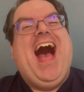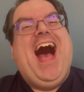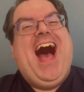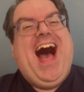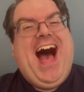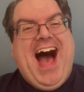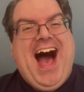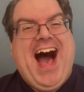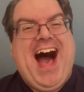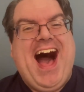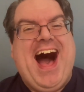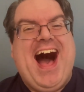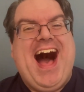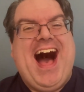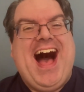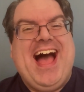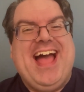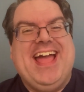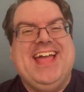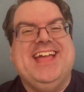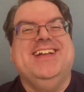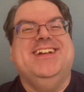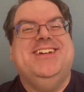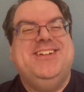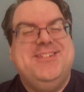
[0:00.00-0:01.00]

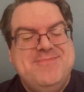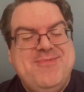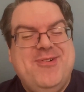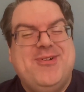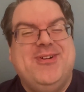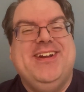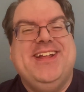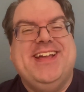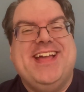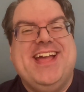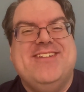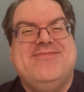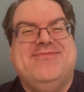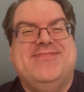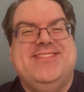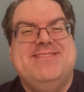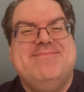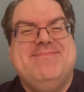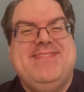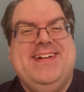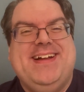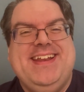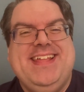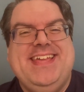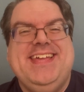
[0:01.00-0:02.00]
Hi, good morning,
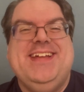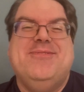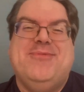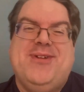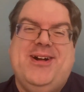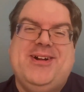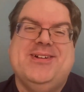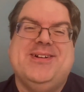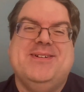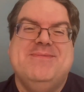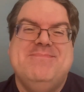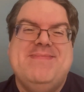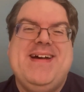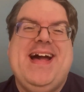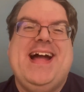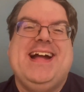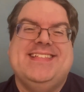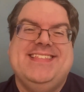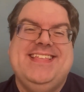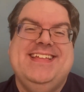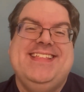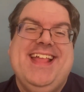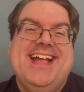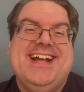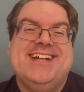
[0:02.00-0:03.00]
everybody, and welcome
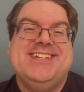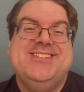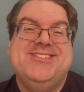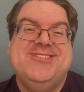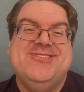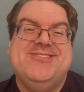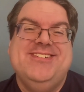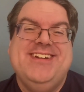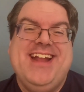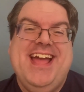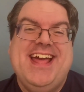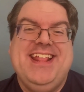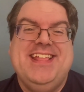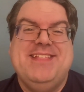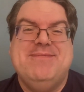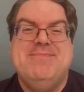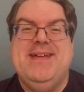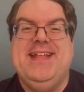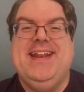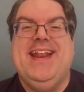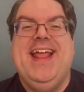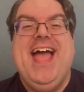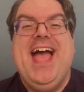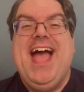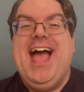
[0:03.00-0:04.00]
back to Next Door
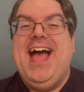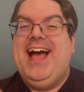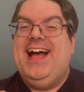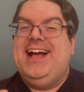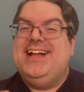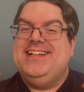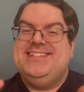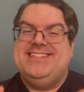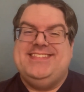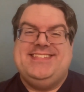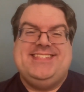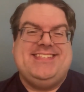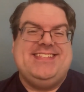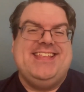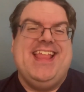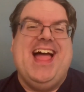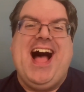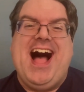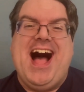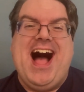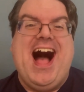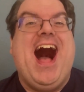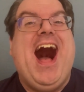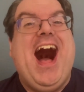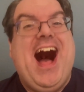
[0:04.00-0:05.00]
NetAdmin.
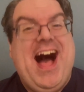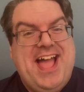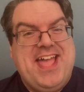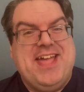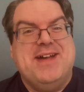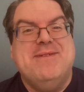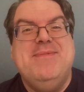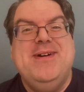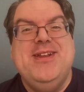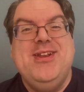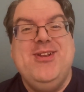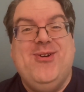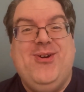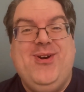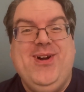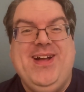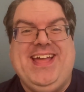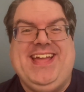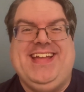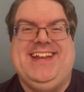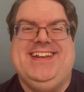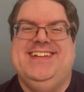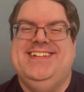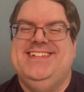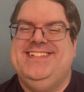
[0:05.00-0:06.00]
I am
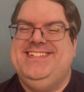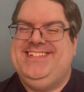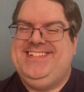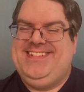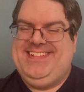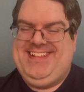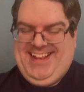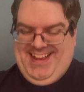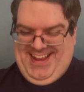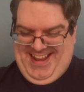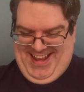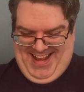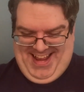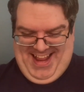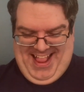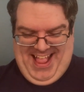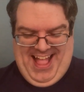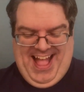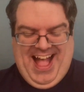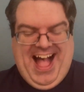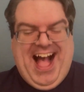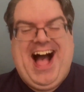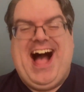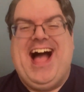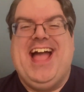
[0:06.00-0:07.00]
annoyed.
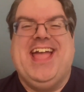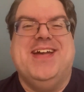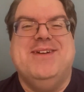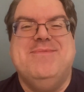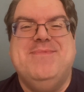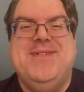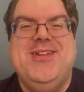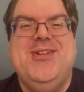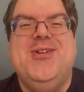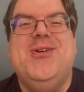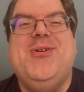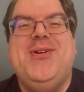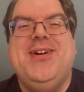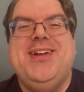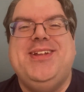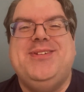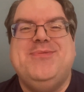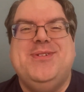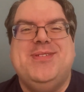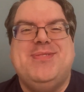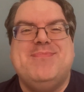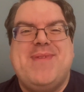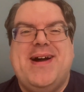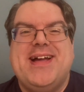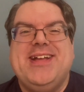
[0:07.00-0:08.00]
I am annoyed
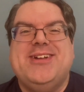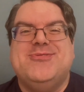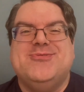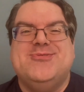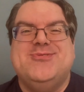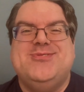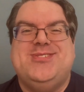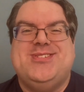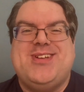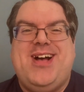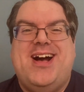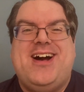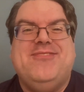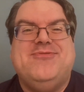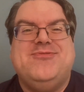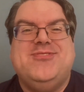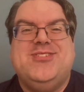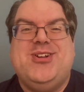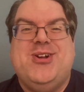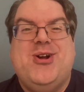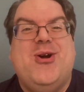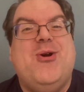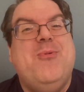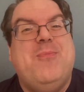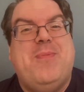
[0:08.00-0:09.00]
with
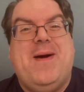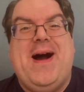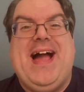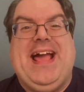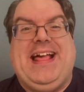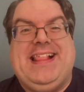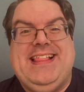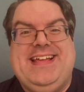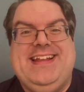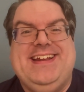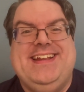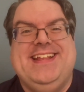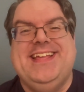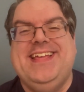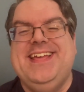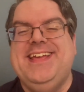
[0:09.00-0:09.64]
Microsoft Copilot.